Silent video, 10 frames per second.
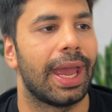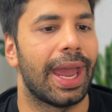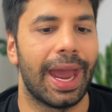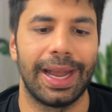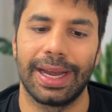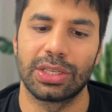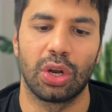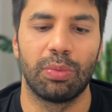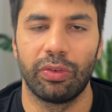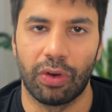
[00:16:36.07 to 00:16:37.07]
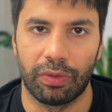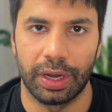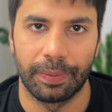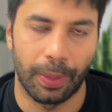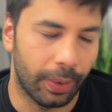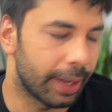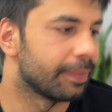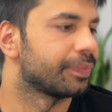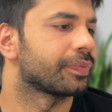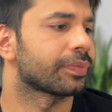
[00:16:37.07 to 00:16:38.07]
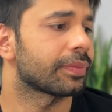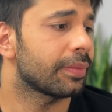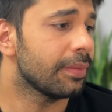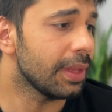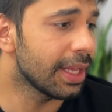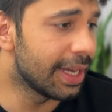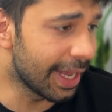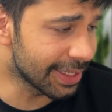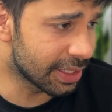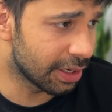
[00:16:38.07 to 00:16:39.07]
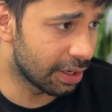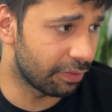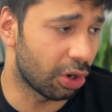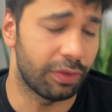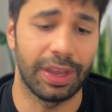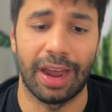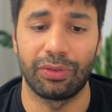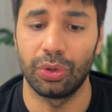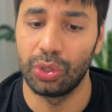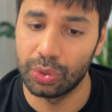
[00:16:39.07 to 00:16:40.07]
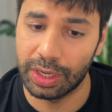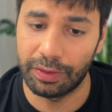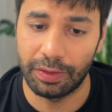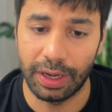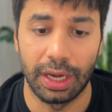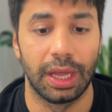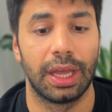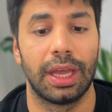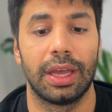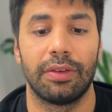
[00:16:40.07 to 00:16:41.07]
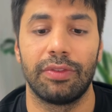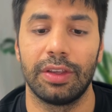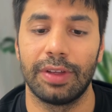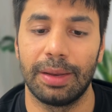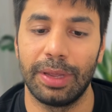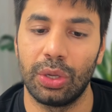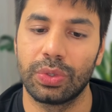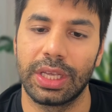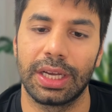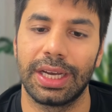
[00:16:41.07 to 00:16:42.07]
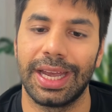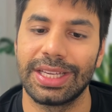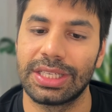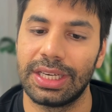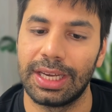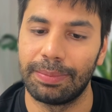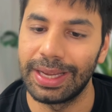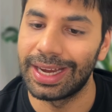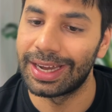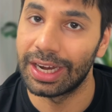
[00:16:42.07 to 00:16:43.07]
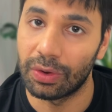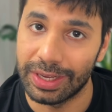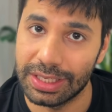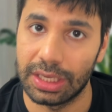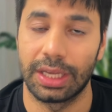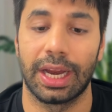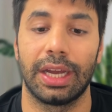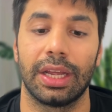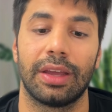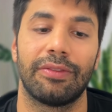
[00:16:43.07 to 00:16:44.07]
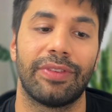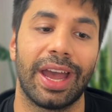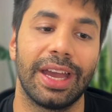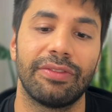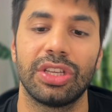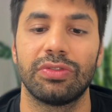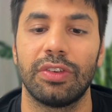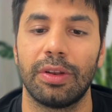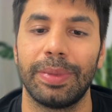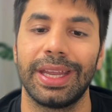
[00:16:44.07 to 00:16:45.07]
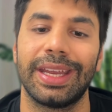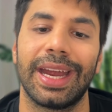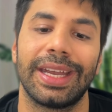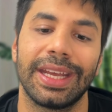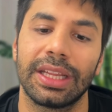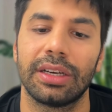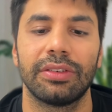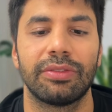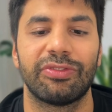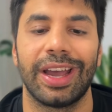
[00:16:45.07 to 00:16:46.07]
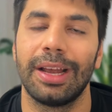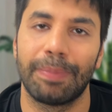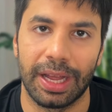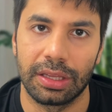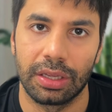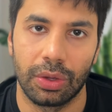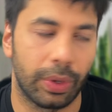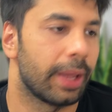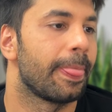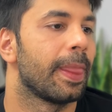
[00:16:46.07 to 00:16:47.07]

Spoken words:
And let's now move forward. Okay. Next, what we have to use everyone, we will be using a HTTP GET request, right? Via which we will be getting the file path. Okay.